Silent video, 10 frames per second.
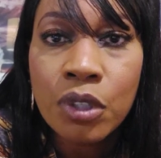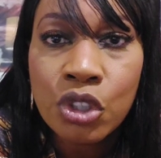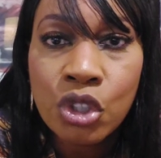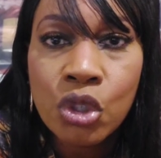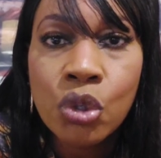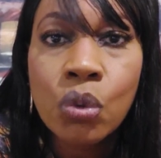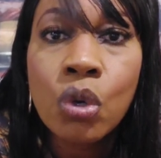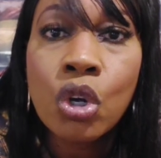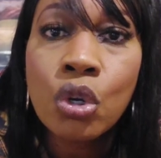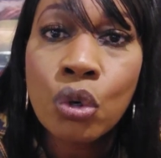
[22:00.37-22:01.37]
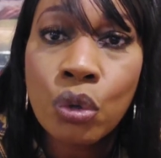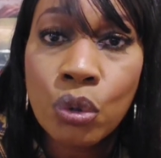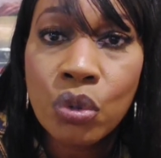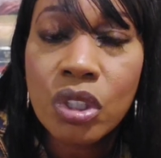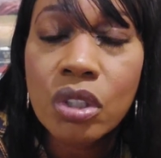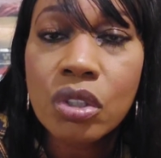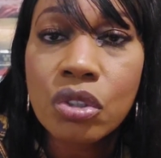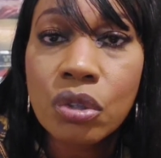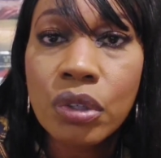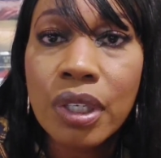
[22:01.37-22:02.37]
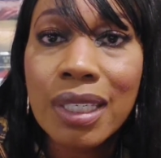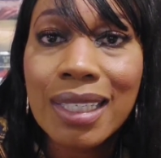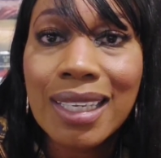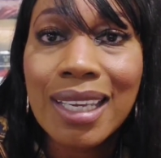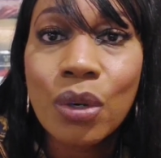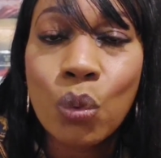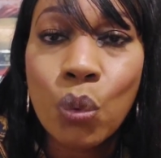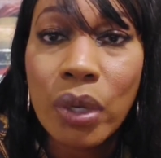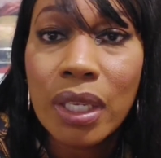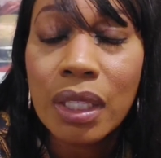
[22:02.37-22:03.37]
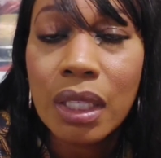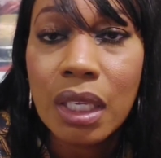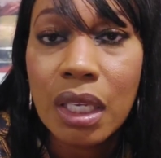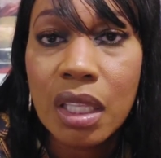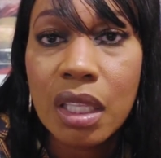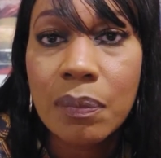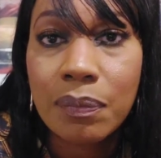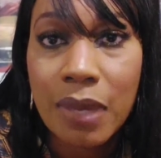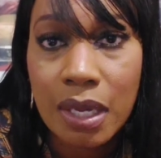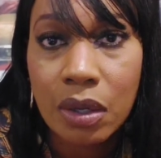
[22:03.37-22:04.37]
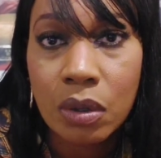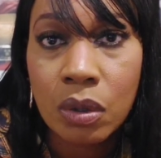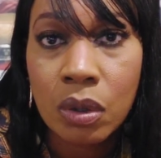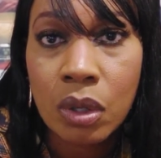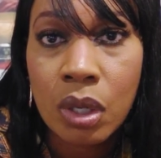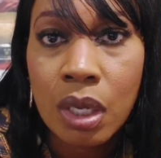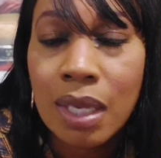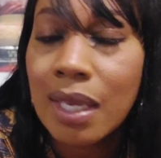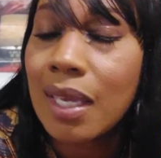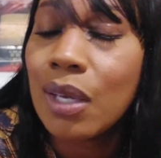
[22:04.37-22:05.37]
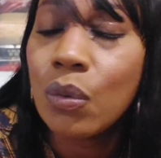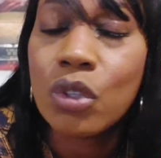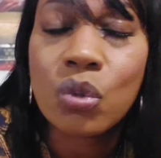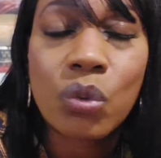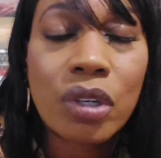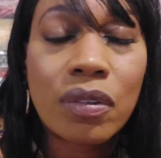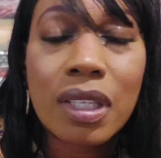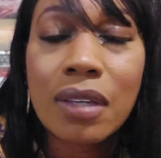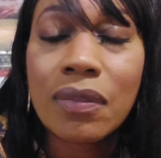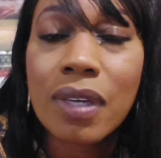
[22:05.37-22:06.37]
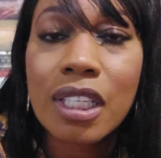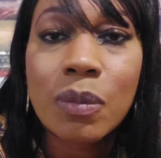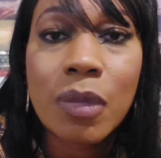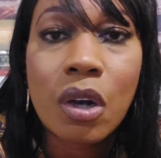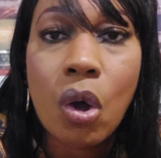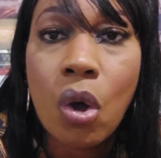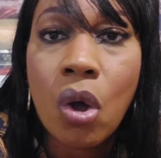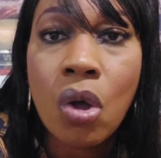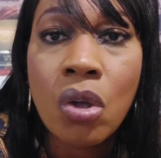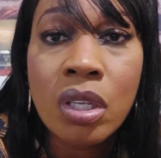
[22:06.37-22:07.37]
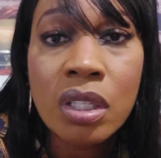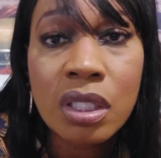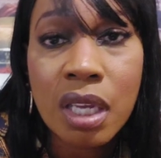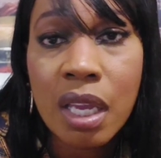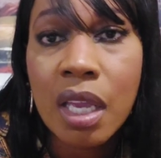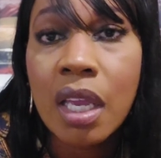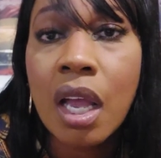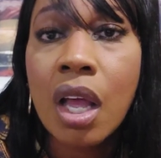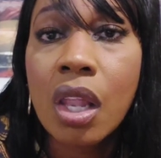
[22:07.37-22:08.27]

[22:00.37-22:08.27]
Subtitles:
for two cruises that you're going to get weekly in the mail, it was worth the investment all day